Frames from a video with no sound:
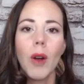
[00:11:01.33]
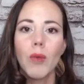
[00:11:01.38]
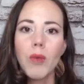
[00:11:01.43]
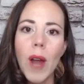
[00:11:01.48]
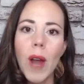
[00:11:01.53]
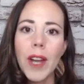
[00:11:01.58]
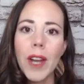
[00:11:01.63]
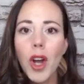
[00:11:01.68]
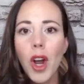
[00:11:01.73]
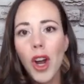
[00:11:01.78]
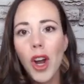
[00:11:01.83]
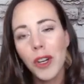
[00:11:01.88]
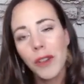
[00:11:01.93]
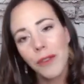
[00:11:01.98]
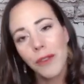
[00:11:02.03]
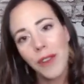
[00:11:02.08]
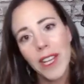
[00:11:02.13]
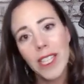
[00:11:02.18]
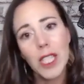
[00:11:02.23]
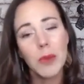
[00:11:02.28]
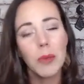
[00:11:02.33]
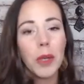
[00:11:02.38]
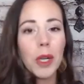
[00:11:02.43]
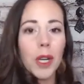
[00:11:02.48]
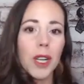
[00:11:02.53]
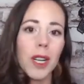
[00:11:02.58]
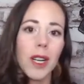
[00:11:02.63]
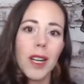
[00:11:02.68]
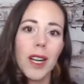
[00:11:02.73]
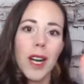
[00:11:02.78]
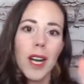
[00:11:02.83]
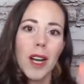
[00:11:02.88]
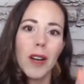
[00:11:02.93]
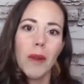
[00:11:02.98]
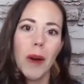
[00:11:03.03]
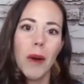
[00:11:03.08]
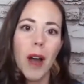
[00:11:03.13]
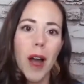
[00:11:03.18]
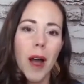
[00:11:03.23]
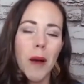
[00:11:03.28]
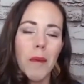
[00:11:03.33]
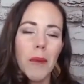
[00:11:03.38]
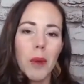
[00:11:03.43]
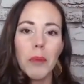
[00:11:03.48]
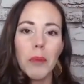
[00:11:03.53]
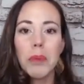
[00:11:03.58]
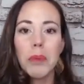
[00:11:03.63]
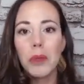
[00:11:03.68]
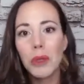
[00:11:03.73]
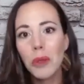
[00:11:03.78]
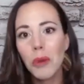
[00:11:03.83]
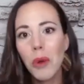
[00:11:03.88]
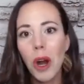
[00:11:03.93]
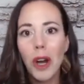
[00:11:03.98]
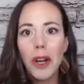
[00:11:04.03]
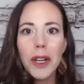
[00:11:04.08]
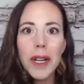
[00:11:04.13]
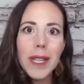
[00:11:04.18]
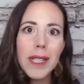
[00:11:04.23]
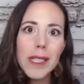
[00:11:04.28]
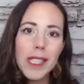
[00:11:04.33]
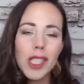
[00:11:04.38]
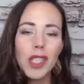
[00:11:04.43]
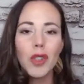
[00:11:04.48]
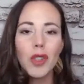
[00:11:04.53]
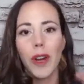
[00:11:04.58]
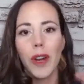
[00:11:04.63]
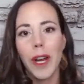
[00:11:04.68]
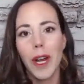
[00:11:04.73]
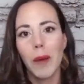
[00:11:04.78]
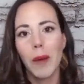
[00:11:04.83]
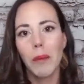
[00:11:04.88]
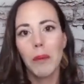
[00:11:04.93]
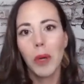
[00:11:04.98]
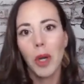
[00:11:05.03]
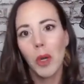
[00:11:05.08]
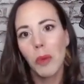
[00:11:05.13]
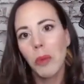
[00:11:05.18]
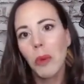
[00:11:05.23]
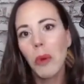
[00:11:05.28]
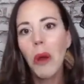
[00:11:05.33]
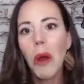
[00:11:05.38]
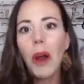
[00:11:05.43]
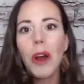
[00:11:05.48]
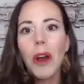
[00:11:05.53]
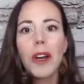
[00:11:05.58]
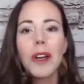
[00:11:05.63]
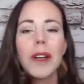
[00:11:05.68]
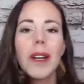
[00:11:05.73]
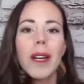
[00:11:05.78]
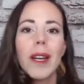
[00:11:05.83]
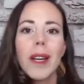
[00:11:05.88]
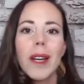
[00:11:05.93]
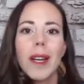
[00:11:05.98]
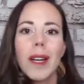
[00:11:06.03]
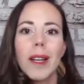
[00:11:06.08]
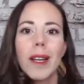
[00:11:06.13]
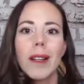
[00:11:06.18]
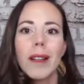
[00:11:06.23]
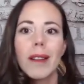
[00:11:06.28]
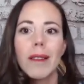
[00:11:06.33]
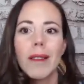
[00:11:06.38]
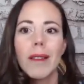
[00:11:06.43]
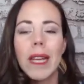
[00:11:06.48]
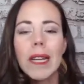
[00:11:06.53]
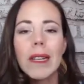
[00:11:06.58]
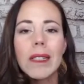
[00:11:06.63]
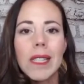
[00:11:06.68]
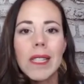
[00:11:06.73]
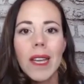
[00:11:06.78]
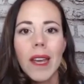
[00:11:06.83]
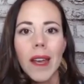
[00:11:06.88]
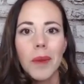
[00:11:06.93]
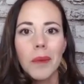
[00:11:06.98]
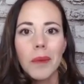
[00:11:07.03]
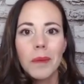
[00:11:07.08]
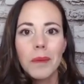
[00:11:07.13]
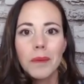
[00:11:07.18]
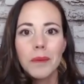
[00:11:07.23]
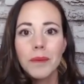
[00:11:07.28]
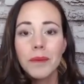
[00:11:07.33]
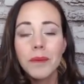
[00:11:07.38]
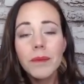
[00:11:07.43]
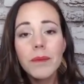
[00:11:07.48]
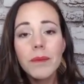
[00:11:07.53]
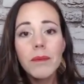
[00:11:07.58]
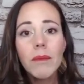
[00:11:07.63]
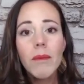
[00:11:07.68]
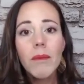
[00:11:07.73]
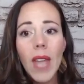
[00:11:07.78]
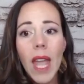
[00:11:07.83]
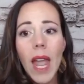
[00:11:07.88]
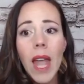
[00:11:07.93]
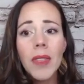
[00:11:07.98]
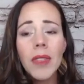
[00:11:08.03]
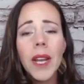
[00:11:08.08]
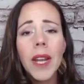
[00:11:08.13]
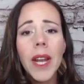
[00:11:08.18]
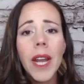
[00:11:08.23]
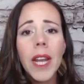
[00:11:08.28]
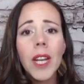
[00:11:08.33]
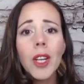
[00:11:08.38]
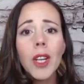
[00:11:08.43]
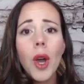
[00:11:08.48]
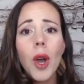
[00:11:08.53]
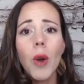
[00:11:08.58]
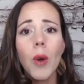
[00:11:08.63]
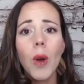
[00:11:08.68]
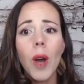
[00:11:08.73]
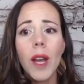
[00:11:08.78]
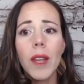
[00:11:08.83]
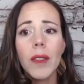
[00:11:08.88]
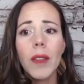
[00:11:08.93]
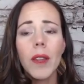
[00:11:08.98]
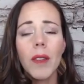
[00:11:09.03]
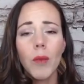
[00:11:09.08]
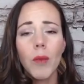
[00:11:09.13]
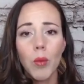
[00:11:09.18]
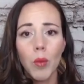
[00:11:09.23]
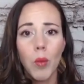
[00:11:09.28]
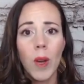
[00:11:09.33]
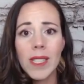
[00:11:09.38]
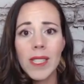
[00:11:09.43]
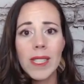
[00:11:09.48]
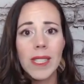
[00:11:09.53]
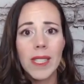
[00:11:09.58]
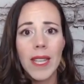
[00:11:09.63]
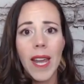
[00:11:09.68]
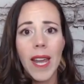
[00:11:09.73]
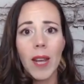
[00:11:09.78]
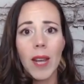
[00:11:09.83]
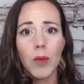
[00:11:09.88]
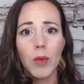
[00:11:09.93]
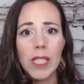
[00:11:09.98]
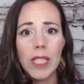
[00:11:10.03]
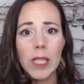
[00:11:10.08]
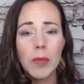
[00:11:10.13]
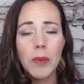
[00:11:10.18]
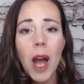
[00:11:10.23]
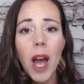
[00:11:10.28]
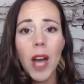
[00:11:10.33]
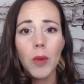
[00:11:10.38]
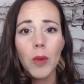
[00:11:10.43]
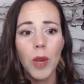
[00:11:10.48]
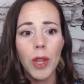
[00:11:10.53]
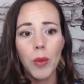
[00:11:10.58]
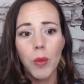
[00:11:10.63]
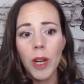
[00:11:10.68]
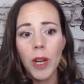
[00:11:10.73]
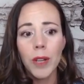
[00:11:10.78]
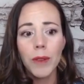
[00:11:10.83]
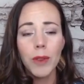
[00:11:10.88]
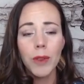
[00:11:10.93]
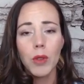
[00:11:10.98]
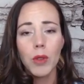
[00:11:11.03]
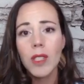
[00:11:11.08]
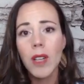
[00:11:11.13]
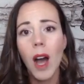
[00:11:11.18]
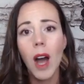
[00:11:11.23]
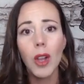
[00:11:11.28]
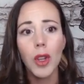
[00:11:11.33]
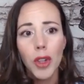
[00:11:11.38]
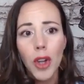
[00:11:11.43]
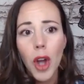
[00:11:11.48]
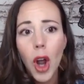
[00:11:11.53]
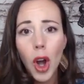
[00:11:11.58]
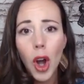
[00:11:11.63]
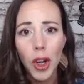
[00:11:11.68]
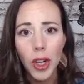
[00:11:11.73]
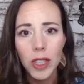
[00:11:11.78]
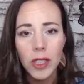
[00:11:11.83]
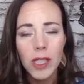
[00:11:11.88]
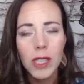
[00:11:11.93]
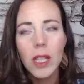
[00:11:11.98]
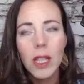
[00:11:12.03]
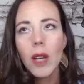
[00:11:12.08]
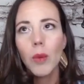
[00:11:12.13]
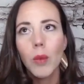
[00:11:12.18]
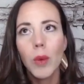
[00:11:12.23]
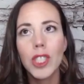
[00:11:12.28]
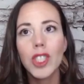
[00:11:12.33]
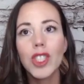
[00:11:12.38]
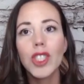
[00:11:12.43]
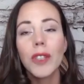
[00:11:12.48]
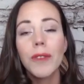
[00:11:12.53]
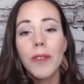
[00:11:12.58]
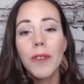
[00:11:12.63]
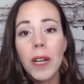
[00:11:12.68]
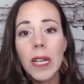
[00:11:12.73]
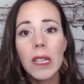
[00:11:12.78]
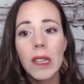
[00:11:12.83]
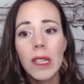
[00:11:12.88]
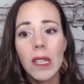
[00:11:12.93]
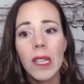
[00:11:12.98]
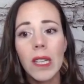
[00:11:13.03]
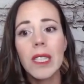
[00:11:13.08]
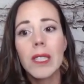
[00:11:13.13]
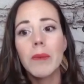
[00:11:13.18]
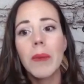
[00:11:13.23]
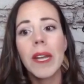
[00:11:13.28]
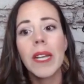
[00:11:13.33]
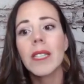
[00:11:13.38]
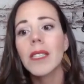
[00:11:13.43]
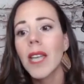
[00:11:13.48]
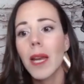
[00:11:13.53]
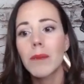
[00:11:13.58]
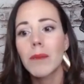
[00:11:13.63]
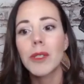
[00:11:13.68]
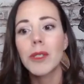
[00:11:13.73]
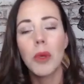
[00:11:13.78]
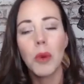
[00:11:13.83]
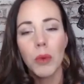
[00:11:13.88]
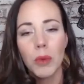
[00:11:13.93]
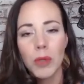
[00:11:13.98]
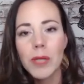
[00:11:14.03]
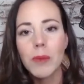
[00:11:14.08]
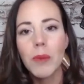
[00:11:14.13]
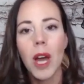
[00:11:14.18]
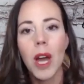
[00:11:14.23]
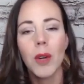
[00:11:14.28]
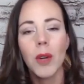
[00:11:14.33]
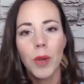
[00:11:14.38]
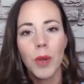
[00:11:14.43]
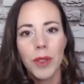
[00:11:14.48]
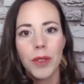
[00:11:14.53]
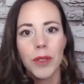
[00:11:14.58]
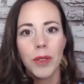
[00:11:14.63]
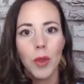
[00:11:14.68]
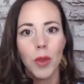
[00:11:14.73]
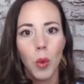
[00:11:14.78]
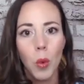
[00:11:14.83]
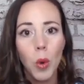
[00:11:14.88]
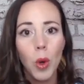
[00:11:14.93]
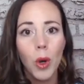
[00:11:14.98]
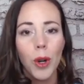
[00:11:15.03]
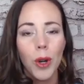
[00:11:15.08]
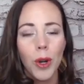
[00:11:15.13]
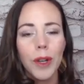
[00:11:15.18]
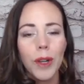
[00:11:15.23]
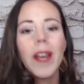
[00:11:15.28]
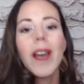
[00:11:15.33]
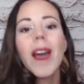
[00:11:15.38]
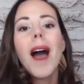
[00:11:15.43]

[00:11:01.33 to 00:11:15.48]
Red heart Facebook, blue heart Instagram, purple heart LinkedIn. And then I know once they respond with one of those colored hearts, which the funny thing is many times they'll respond with the word,